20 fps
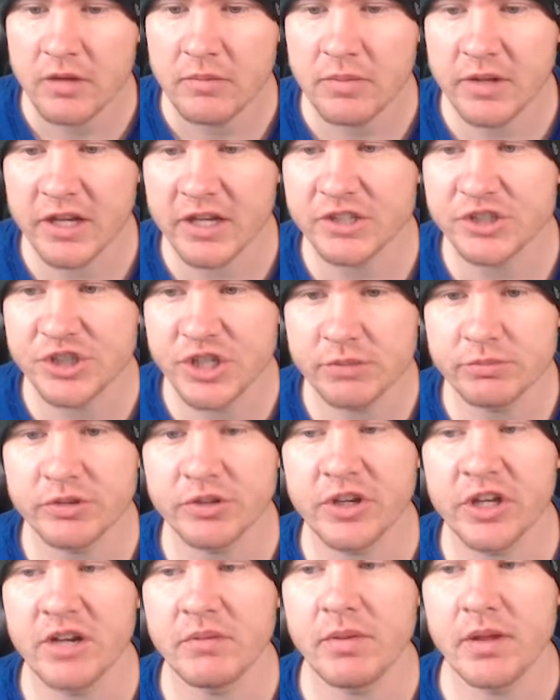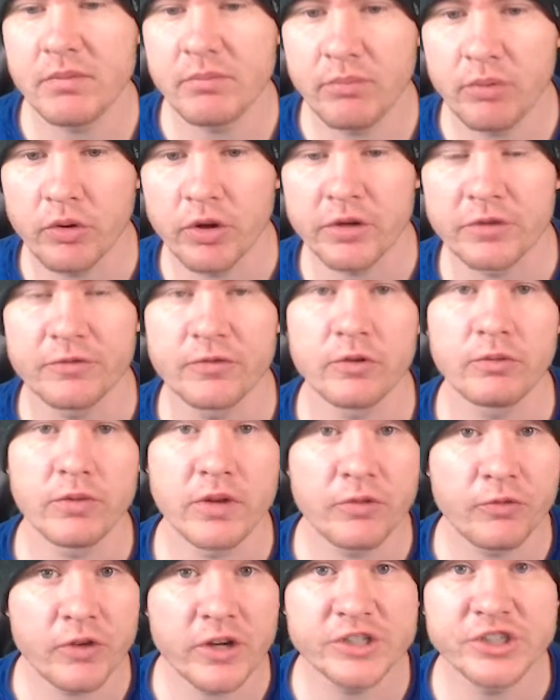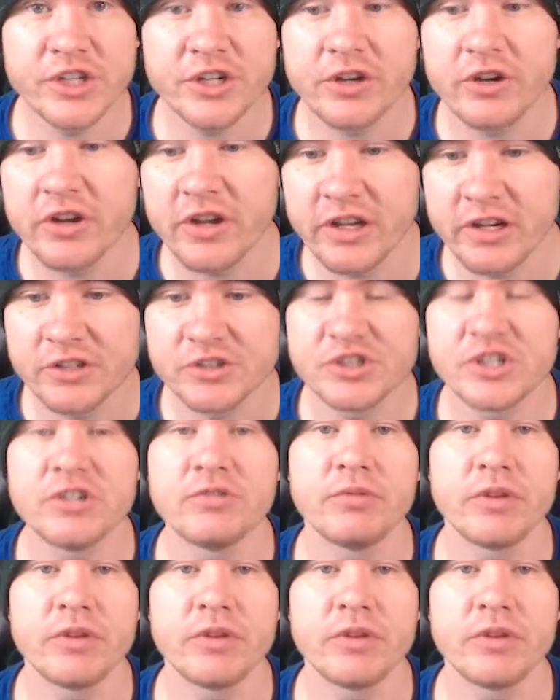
because gems are gonna be important for refreshing your energy,